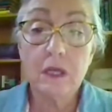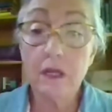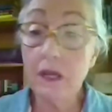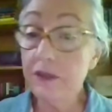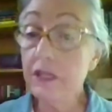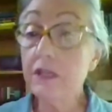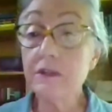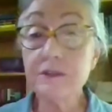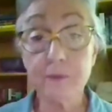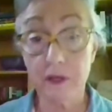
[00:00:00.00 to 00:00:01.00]
and I think it
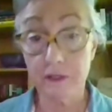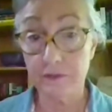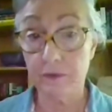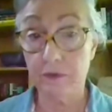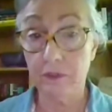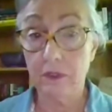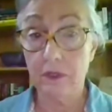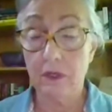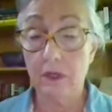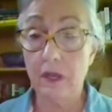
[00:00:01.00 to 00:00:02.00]
is possible.
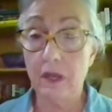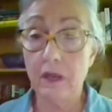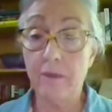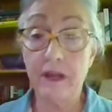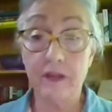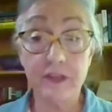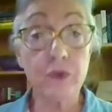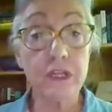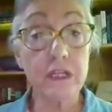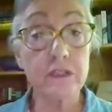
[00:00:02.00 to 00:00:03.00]
But I
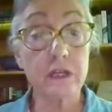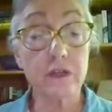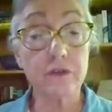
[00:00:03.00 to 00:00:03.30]
think we need to